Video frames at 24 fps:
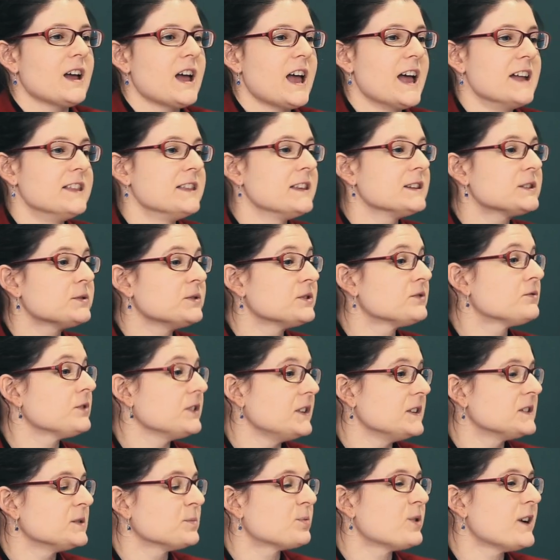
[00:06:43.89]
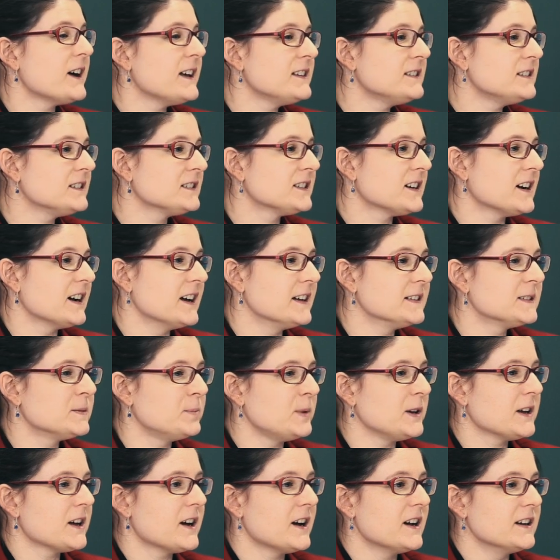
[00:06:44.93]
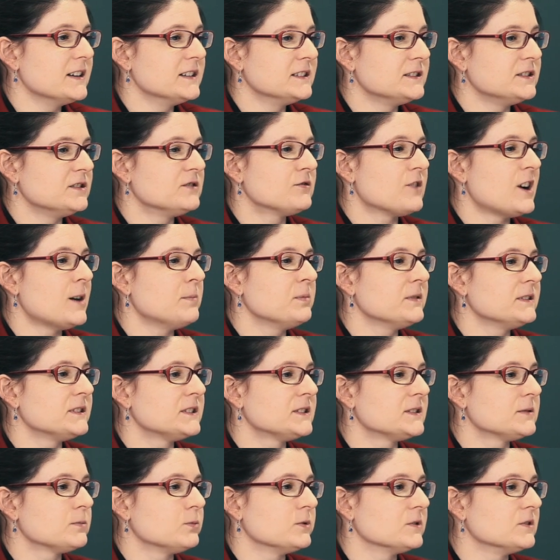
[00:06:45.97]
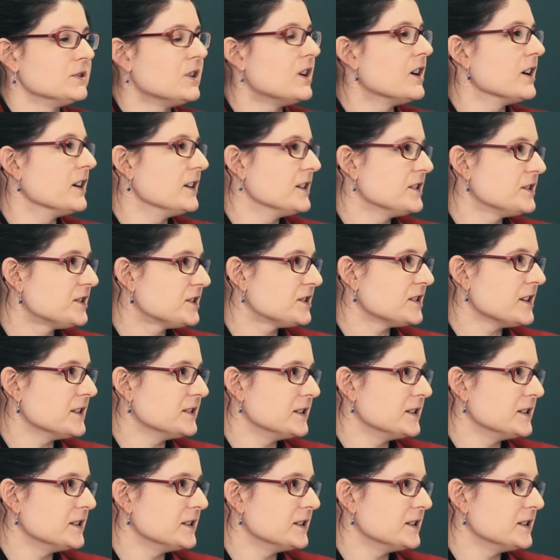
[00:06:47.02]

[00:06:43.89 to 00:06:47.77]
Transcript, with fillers: And this was really surprising to us because the droplets were large,